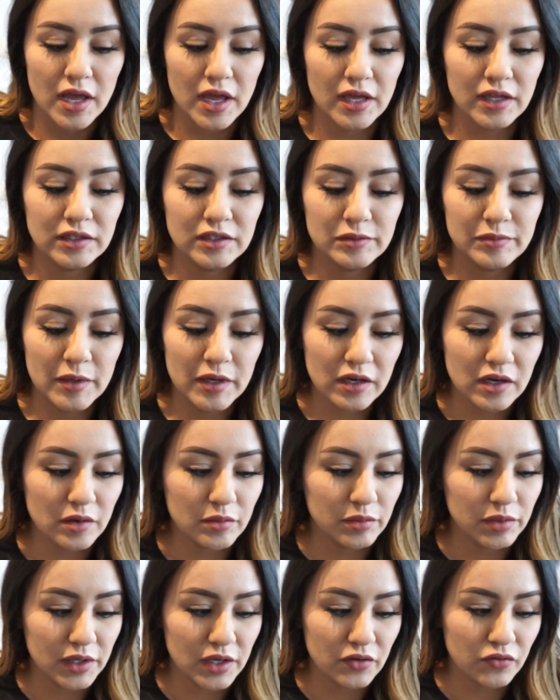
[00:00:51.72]
it's been
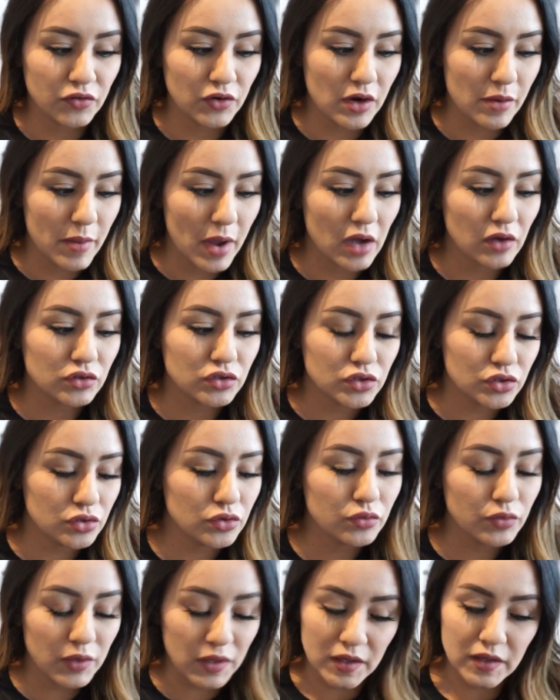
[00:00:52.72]
complete for about
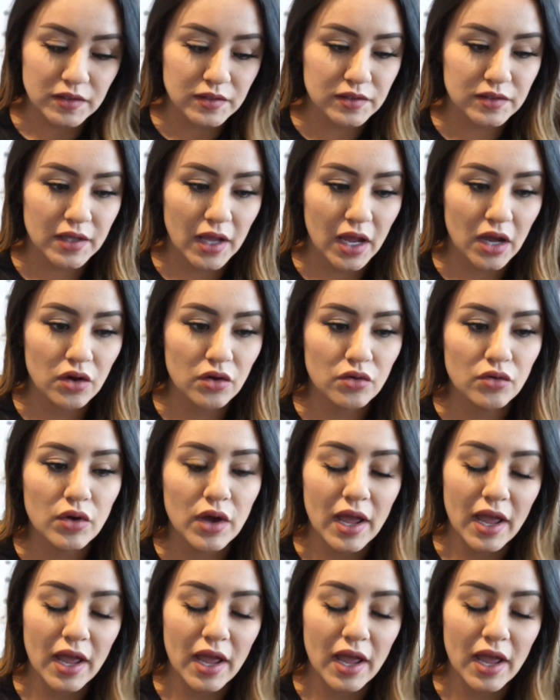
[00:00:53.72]
two weeks now,